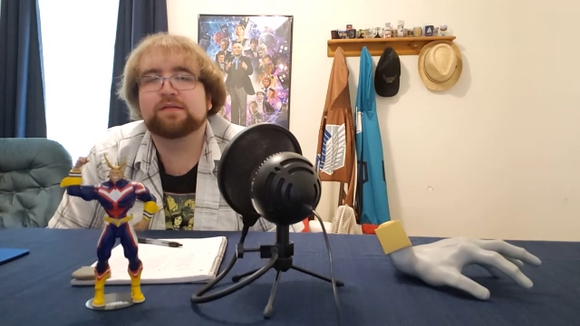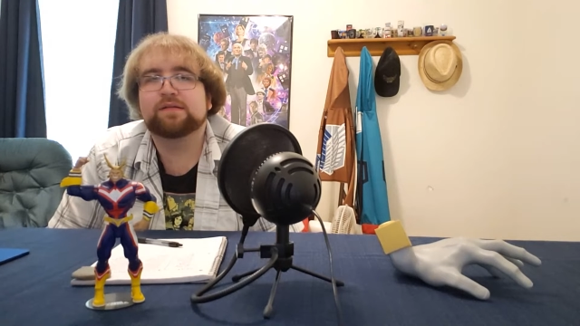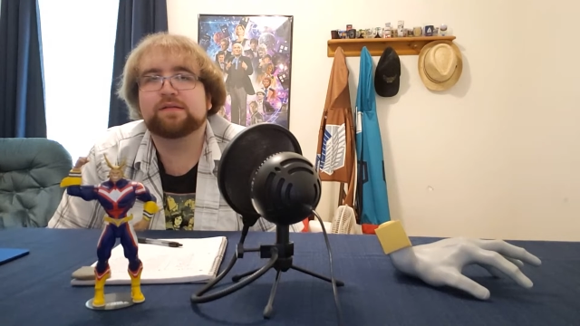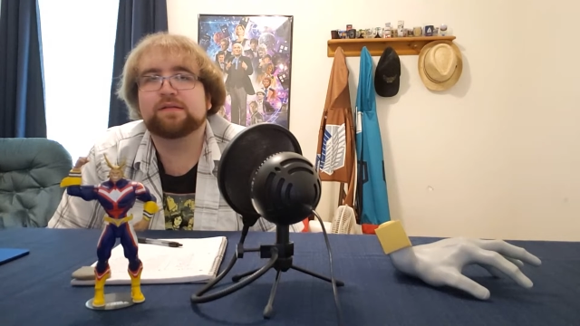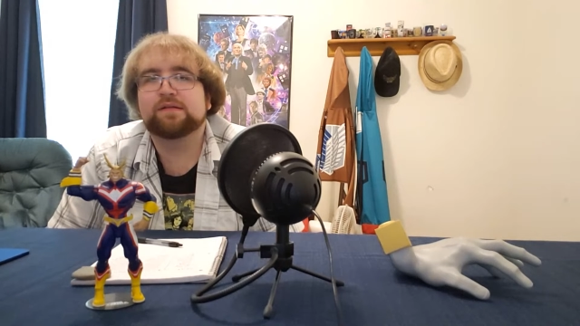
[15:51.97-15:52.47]

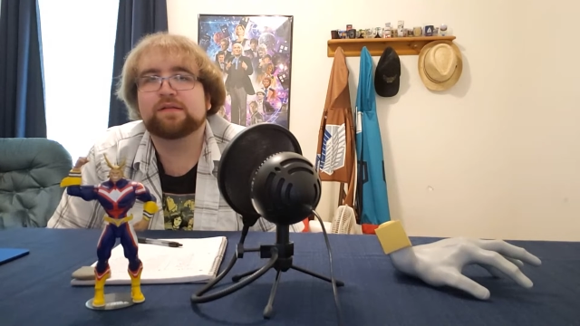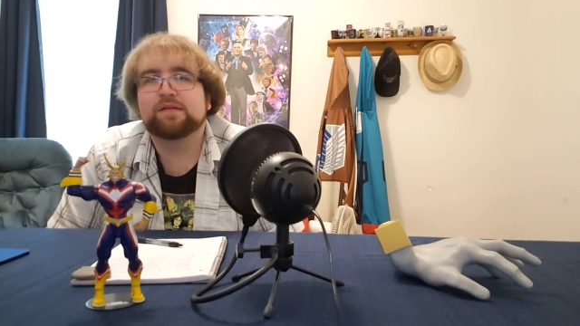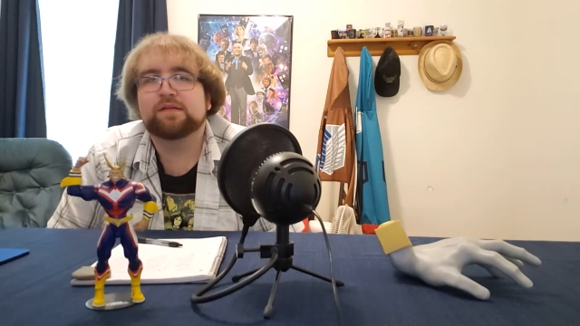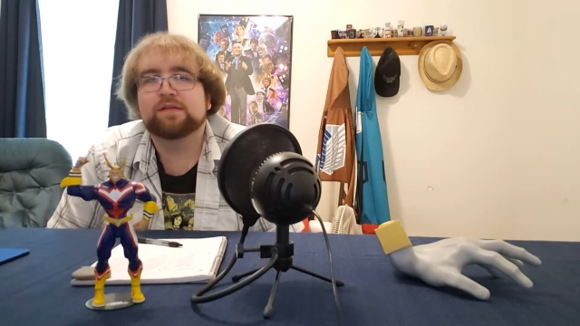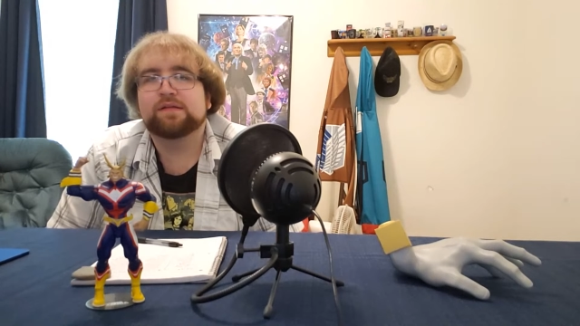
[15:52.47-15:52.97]

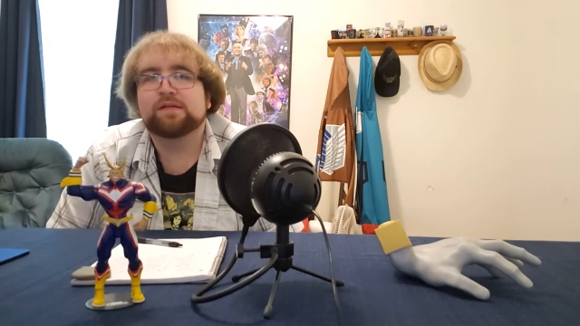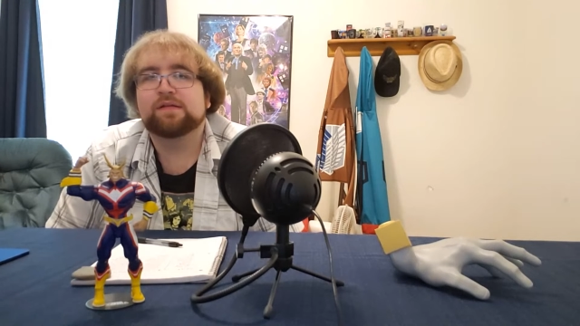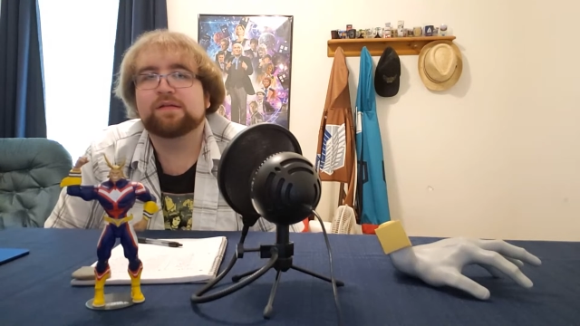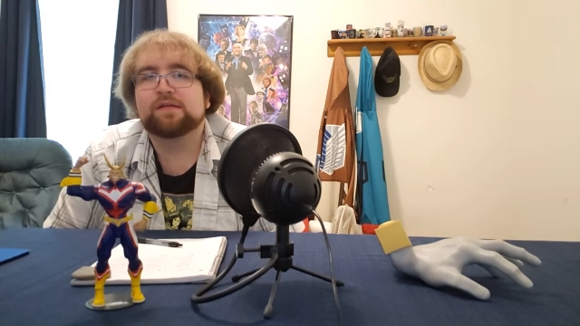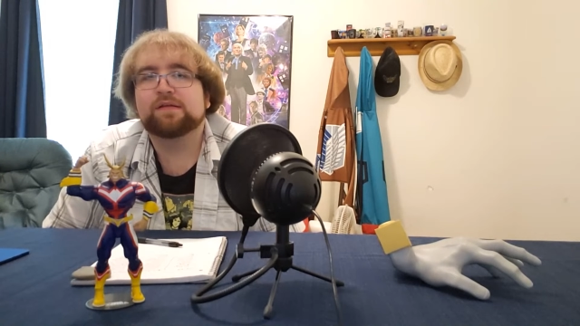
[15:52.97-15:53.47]

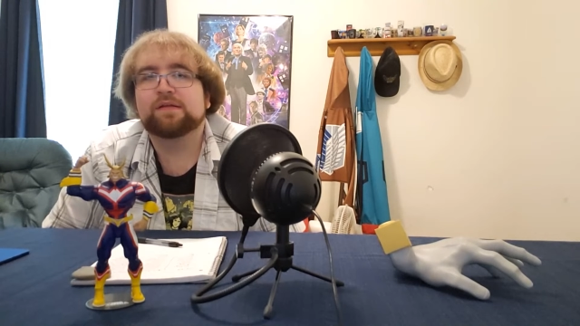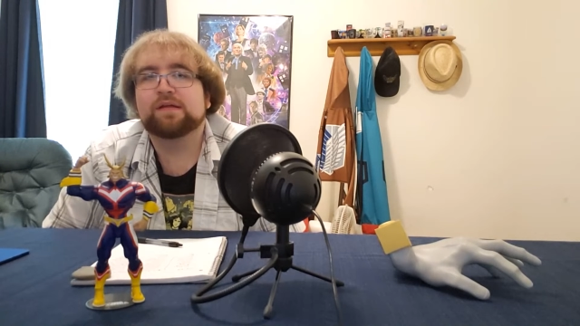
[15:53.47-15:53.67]
Nothing is said.